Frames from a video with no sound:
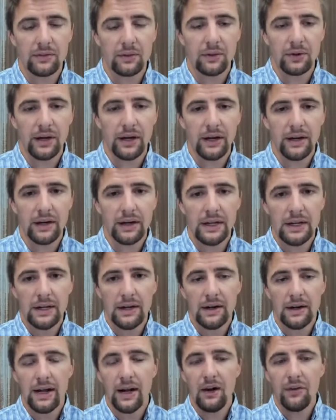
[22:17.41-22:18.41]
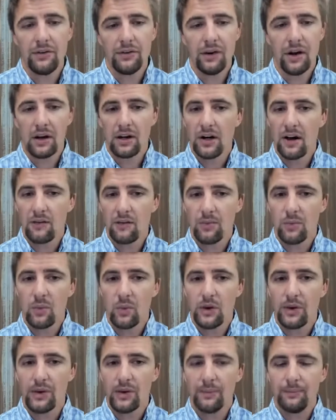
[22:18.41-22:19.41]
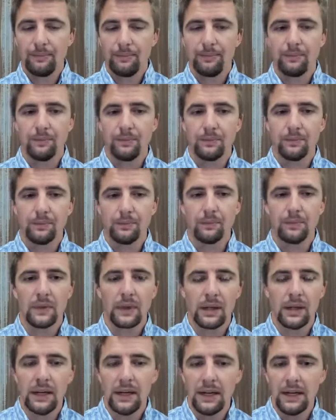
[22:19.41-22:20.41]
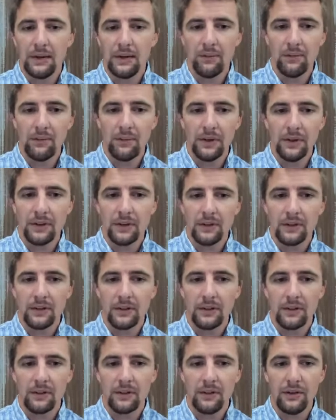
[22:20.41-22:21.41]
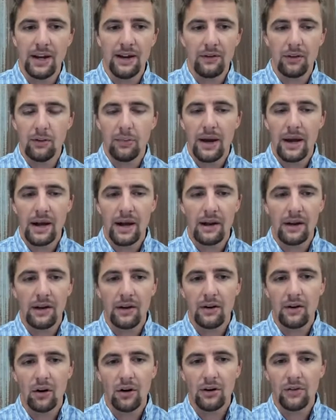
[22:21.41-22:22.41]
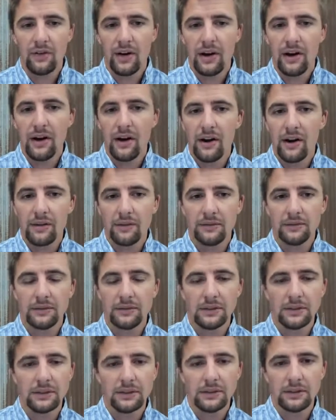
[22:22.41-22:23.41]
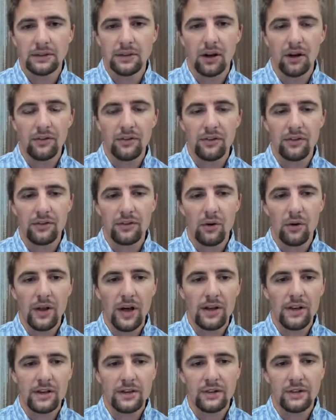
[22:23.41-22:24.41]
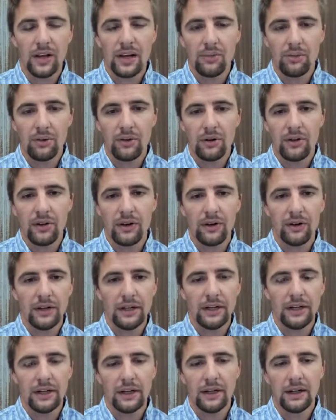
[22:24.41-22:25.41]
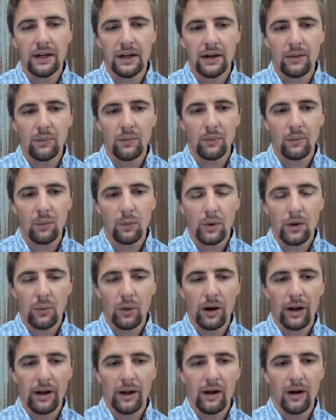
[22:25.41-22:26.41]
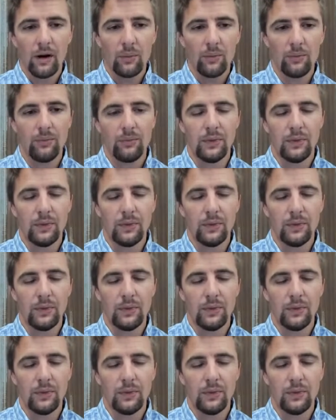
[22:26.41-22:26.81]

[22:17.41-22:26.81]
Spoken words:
Okay, now if you're not comfortable with it, it's never a bad idea to call your veterinarian. I'll just throw that disclaimer in there. We want to help.